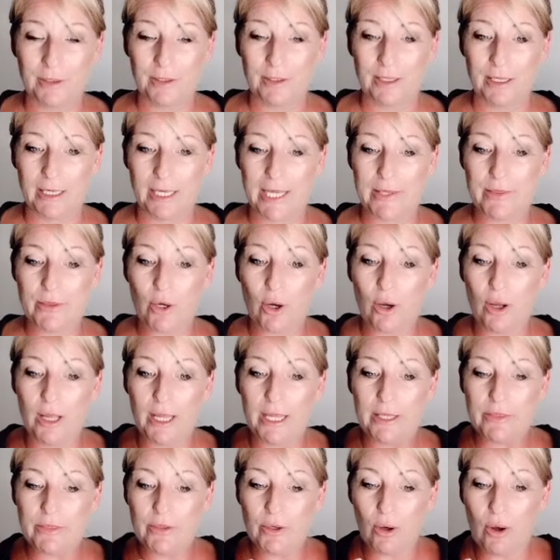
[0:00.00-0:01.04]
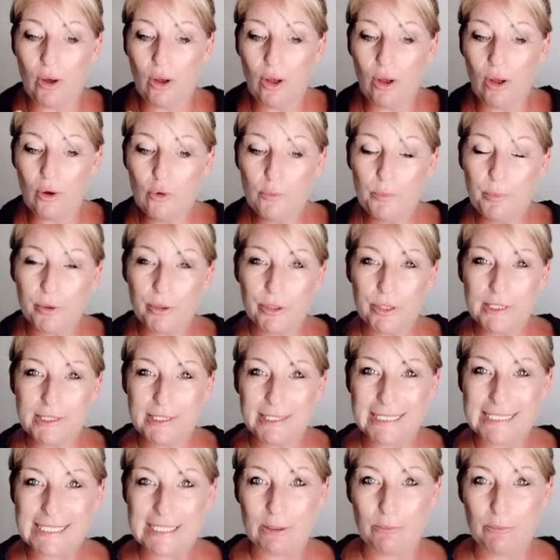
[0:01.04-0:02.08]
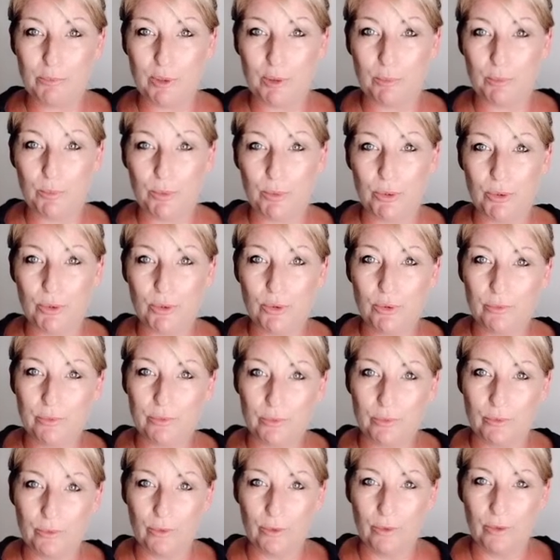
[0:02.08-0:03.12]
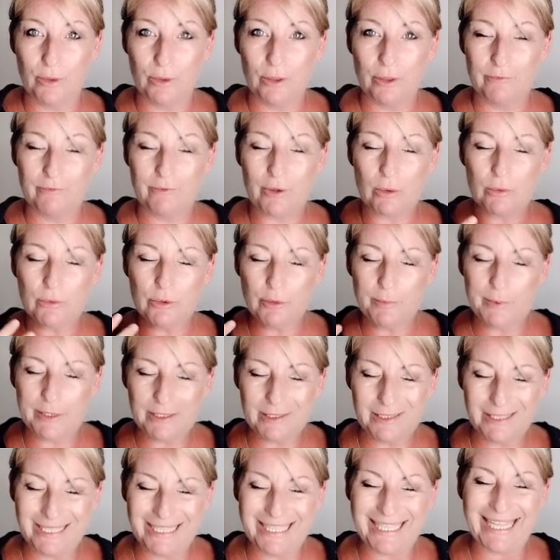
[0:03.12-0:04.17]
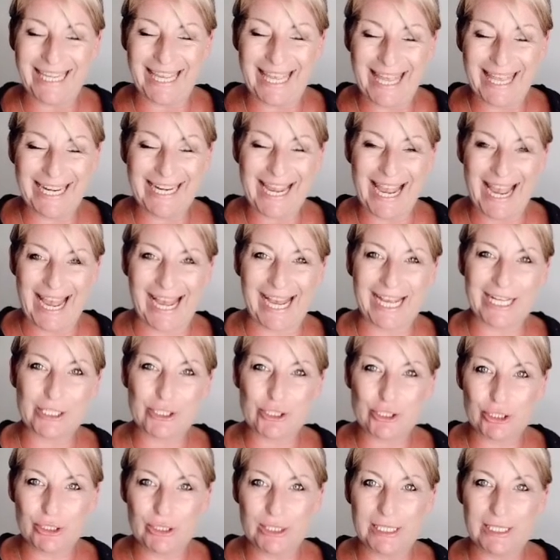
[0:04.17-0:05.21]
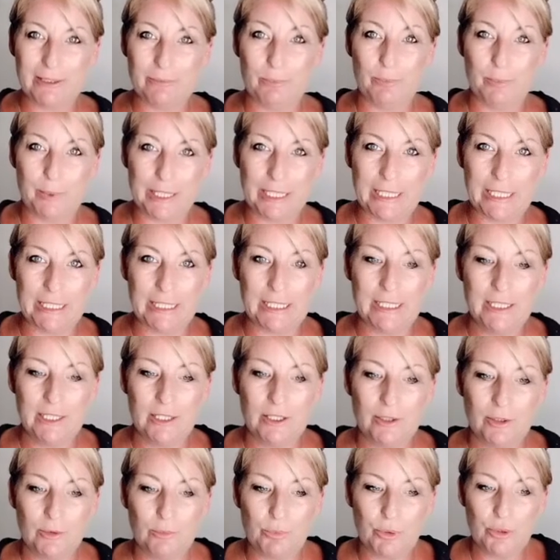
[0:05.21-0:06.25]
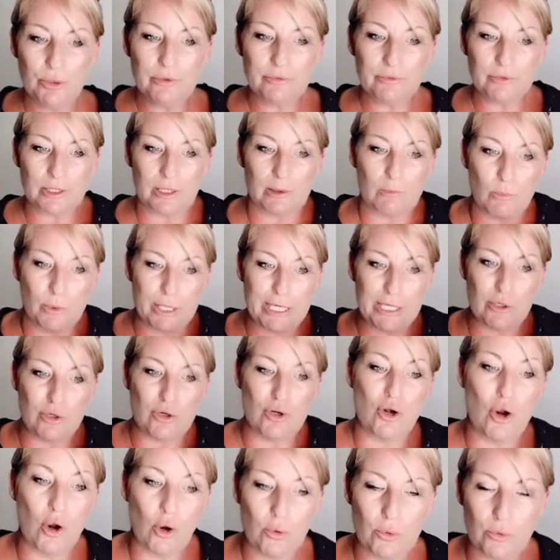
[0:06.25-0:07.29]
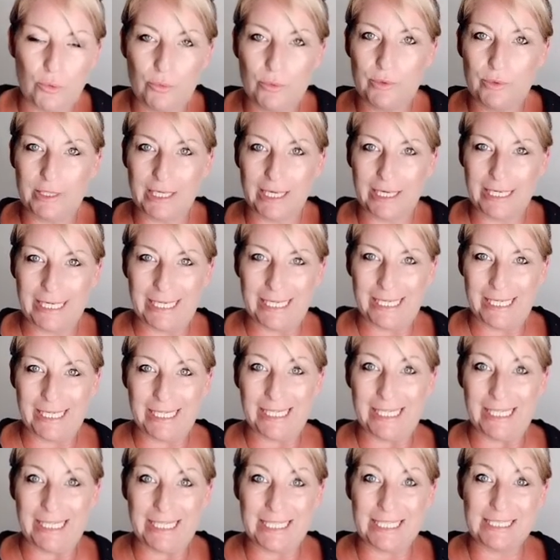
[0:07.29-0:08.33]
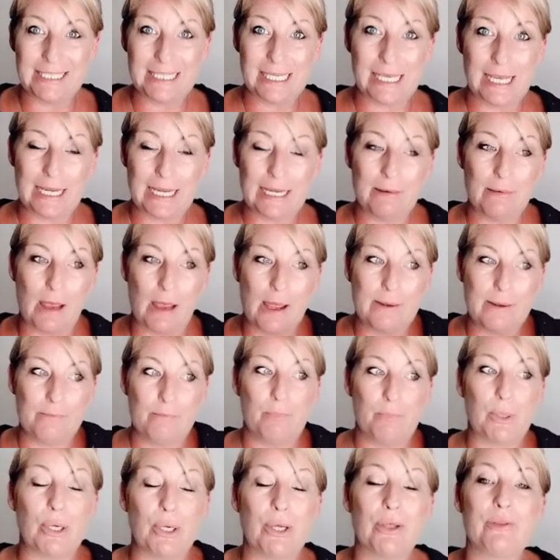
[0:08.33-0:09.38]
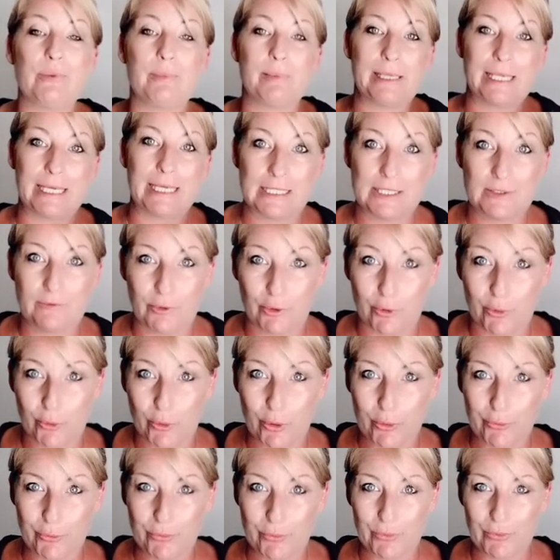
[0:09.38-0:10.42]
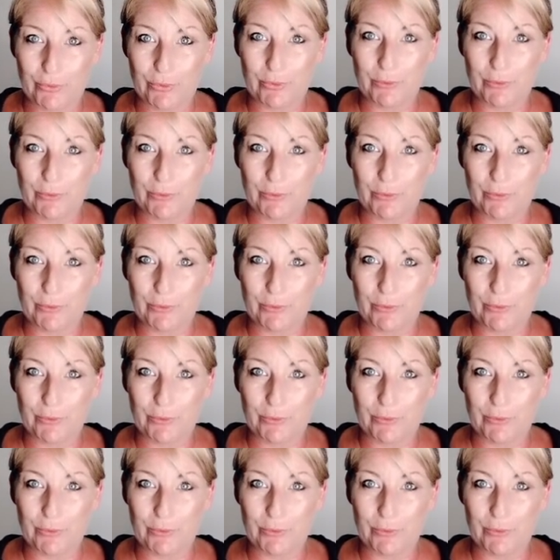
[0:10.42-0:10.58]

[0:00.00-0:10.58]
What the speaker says: And the whole process can be beautiful. Vulnerability can actually be beautiful, and we know that it is a birthplace for growth,